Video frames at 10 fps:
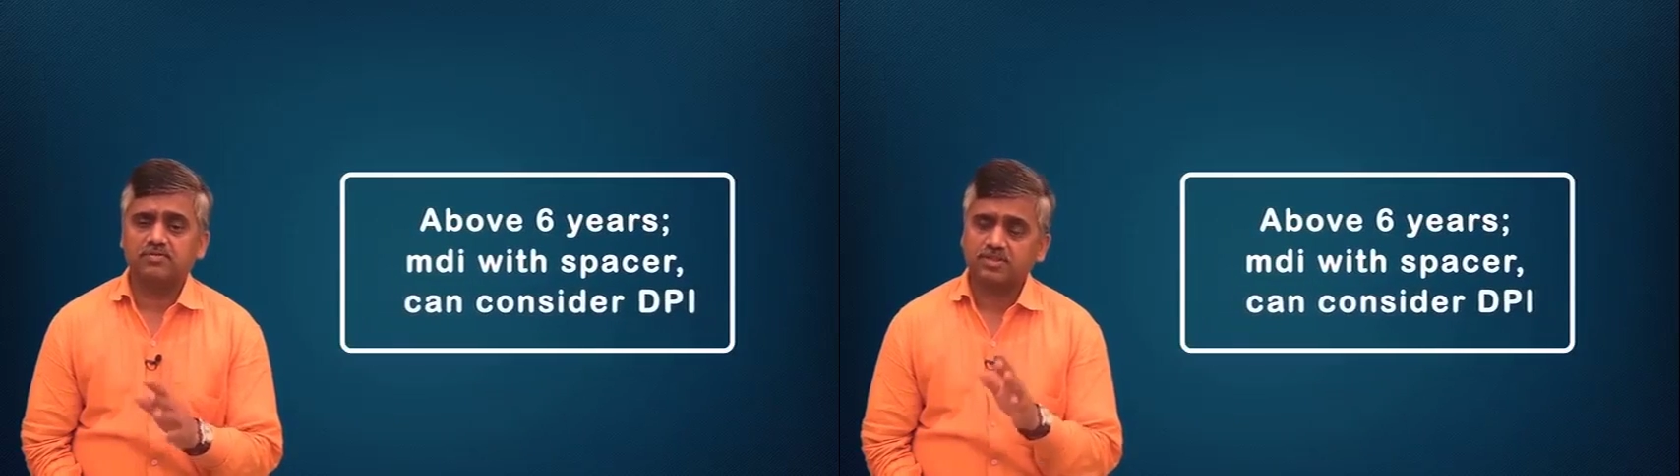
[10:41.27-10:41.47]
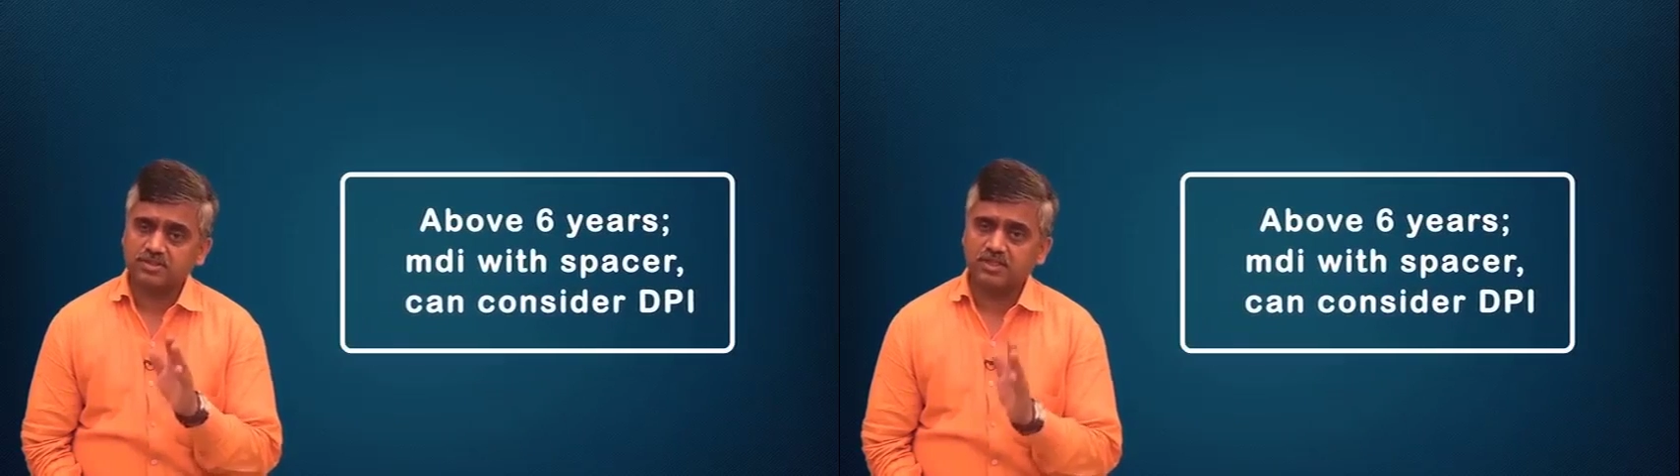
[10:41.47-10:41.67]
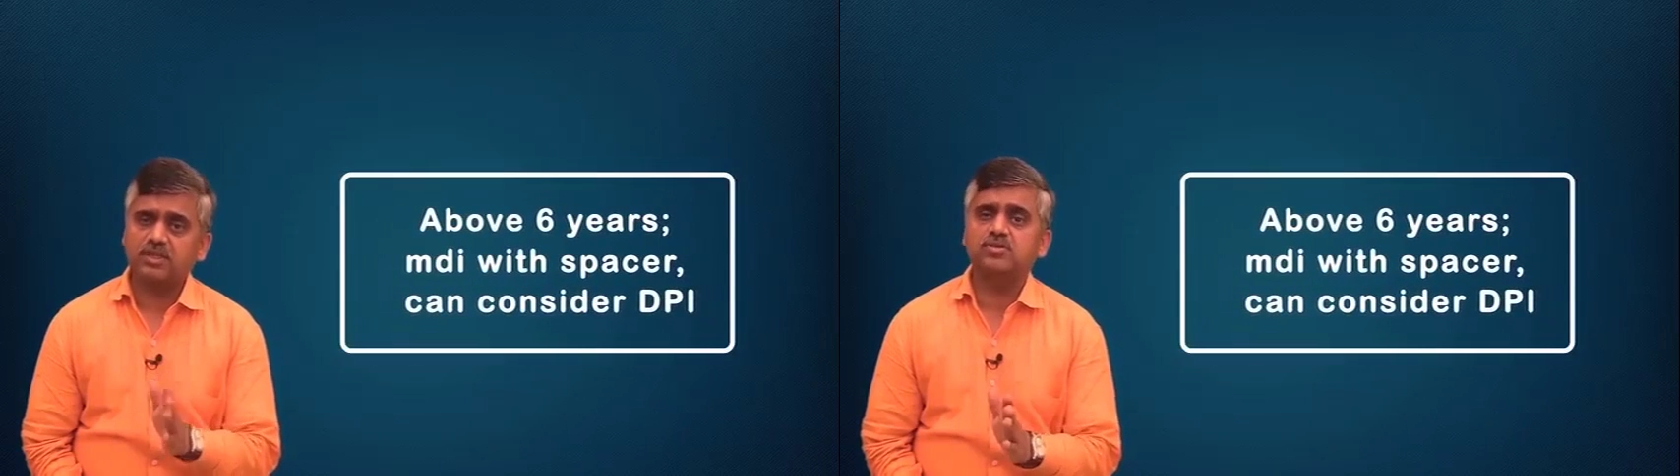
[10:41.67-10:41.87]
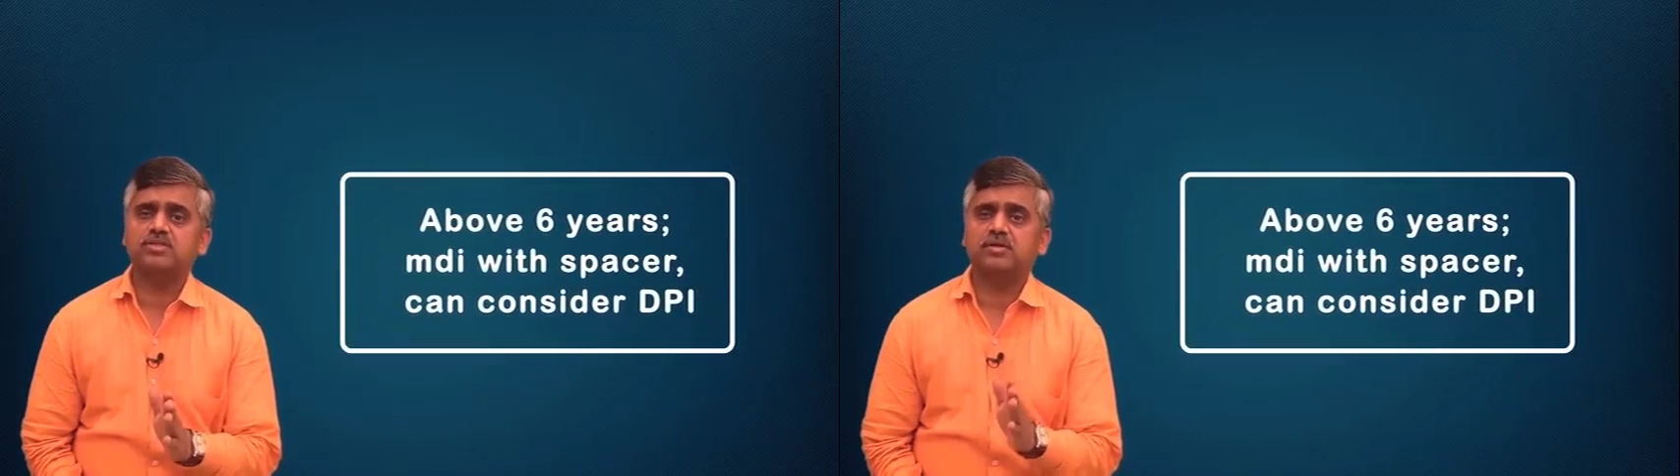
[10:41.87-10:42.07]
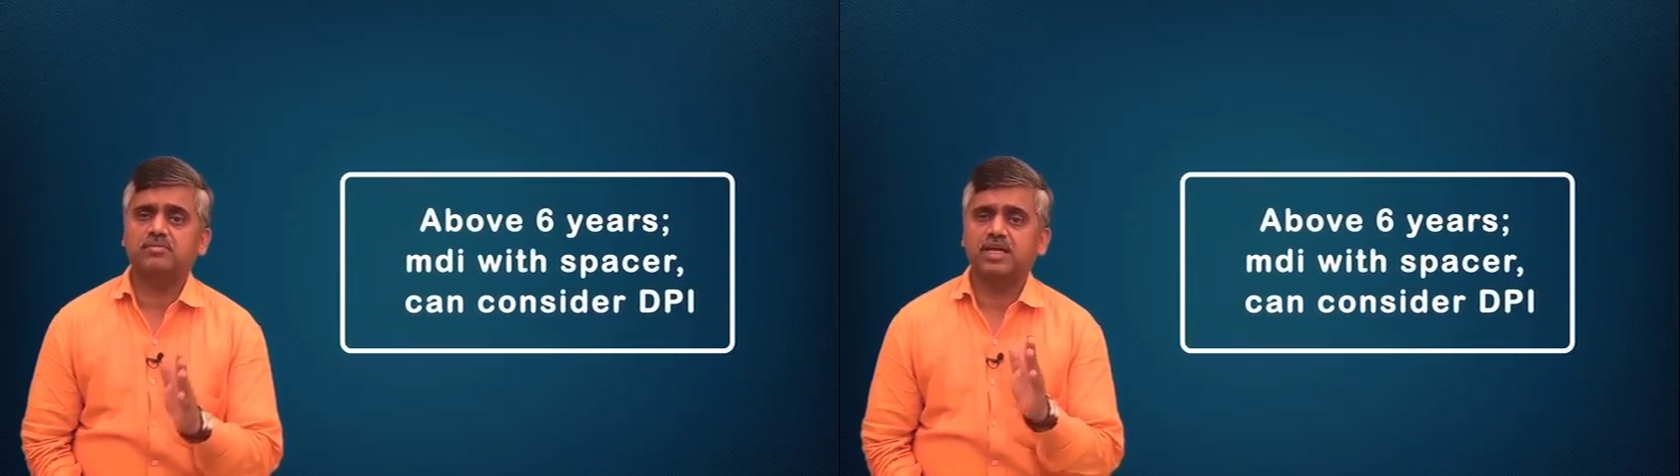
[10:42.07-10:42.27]
I would still
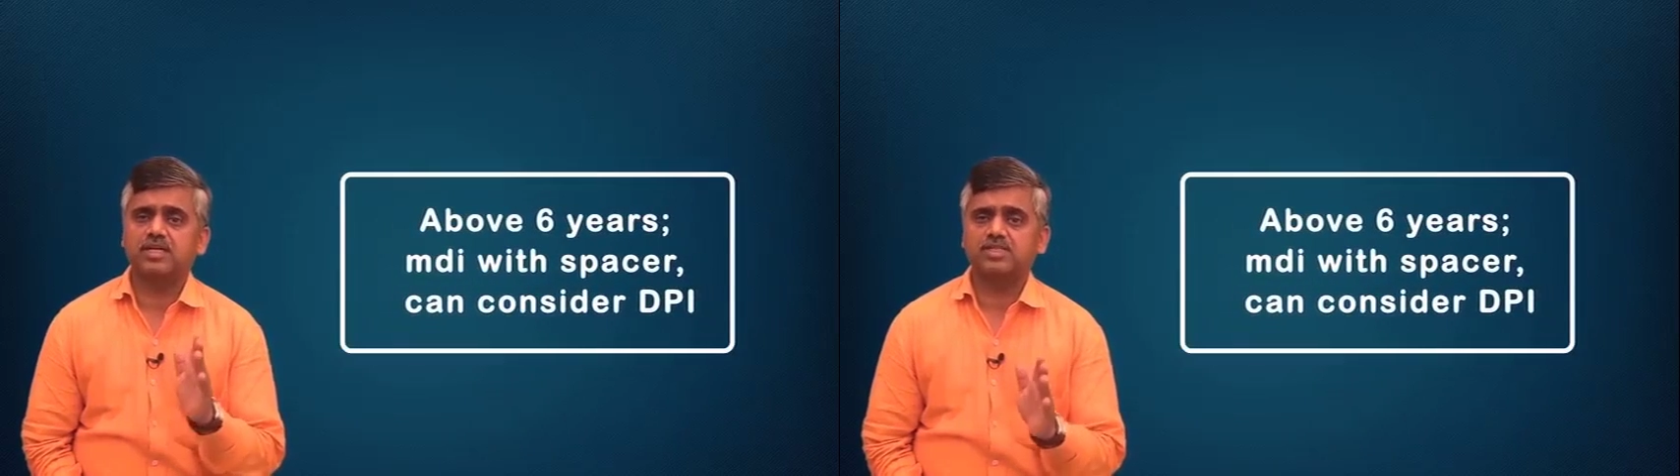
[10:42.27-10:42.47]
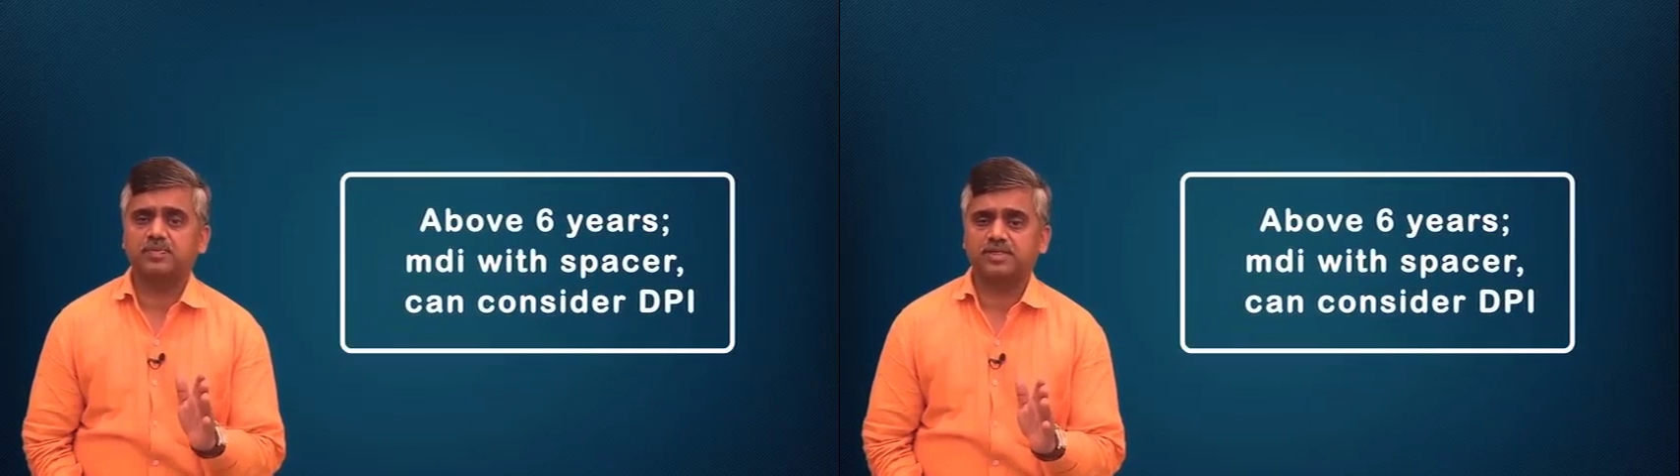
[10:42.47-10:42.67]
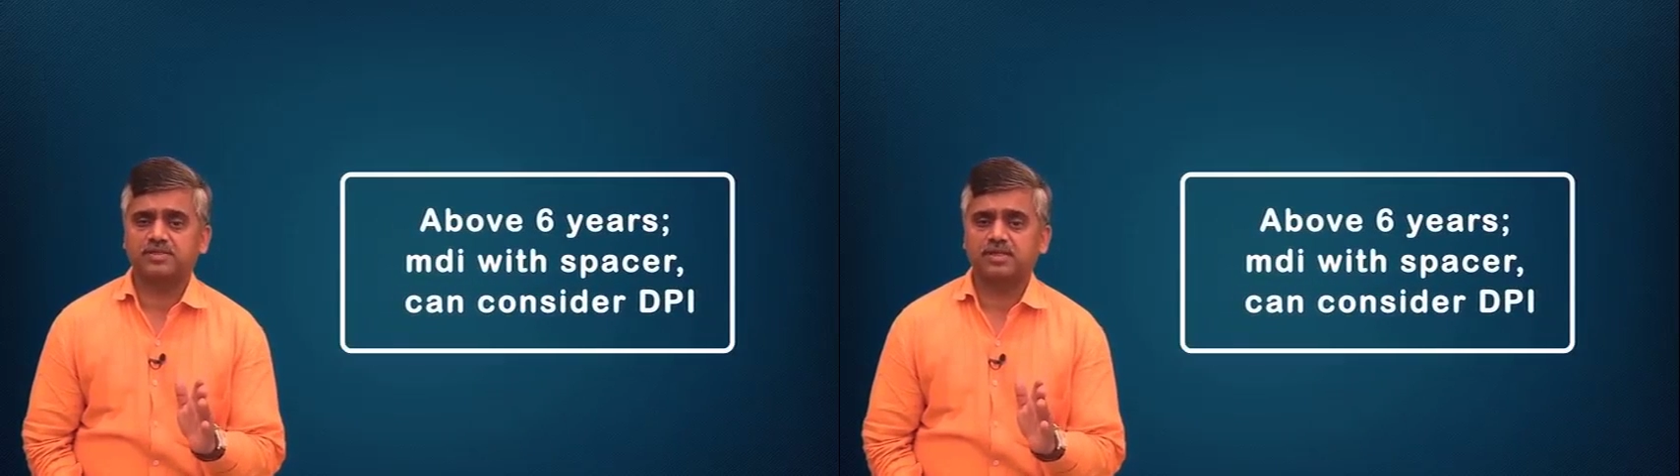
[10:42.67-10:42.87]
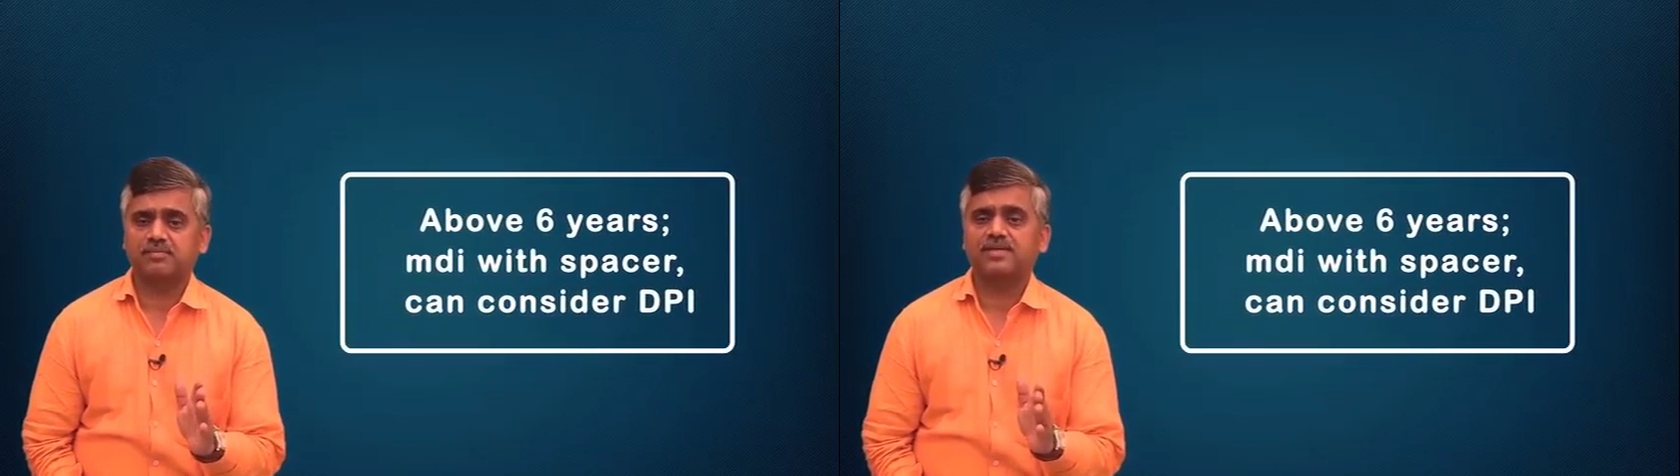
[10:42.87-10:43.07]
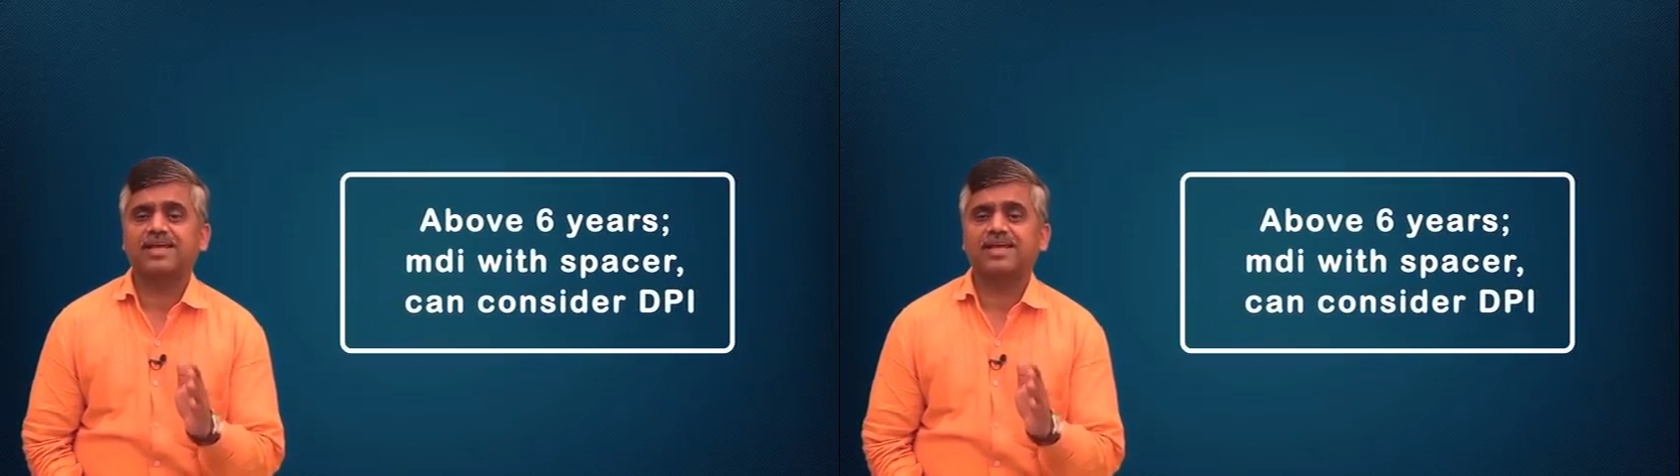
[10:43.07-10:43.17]
use MDI and spacer,